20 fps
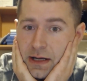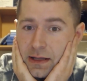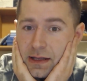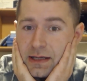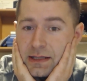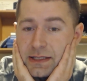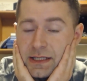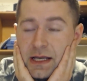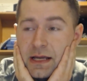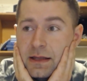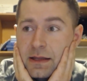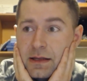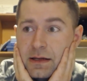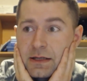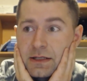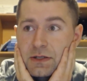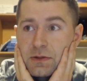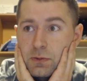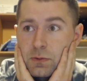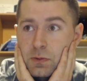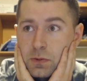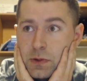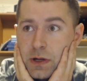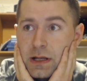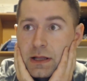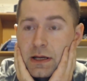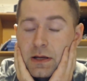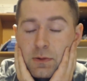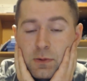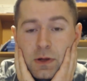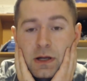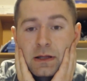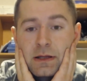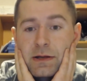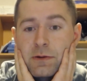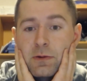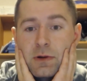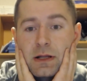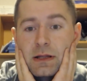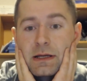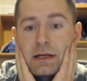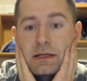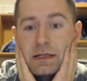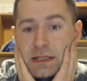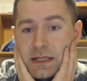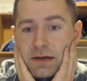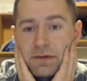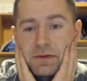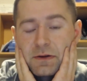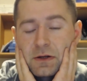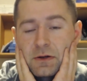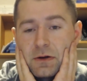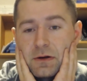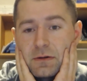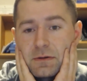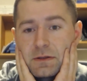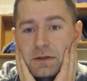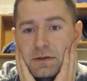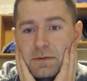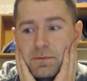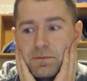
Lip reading: they say that it's really, really, really difficult.